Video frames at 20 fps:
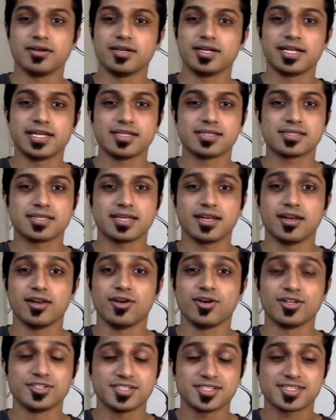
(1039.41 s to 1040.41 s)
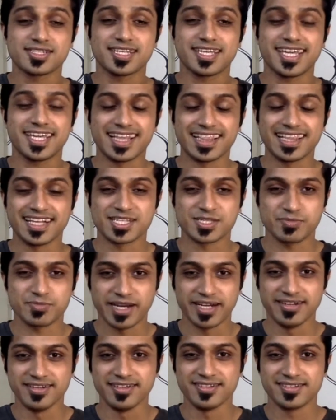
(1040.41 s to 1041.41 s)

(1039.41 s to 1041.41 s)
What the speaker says: it and said, Lord, just kill that spider.